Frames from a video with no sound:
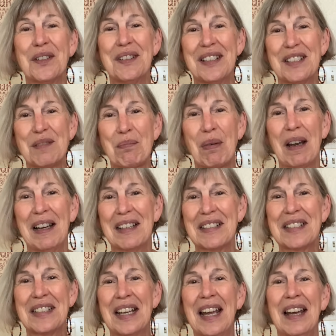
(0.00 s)
This
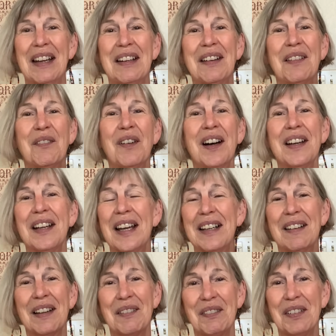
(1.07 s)
Plus. And what a
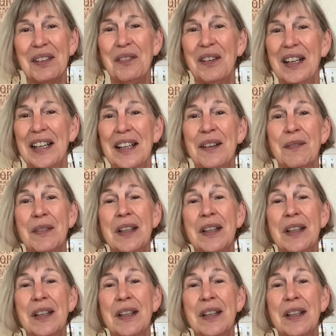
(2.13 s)
lovely way